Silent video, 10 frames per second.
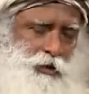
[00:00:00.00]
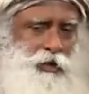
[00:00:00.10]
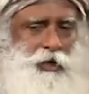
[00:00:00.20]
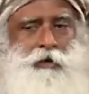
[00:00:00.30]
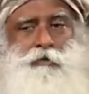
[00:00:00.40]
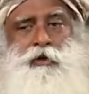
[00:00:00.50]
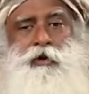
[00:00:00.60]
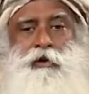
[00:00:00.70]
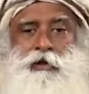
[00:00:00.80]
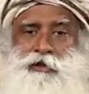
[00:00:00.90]
thinking I'm a
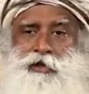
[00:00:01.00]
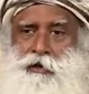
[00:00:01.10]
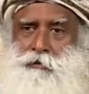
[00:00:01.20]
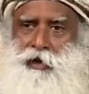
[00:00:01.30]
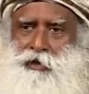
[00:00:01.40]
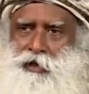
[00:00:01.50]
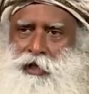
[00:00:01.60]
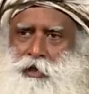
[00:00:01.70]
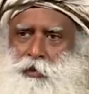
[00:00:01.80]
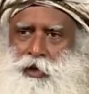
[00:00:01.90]
dog and start barking
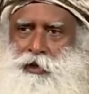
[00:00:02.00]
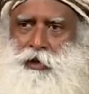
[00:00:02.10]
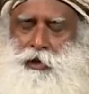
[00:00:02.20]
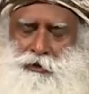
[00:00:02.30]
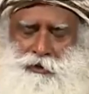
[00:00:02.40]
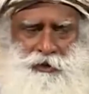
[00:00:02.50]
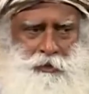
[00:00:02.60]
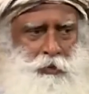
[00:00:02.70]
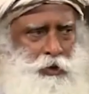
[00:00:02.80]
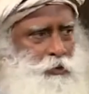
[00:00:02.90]
like one, still
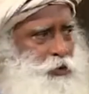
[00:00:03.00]
the body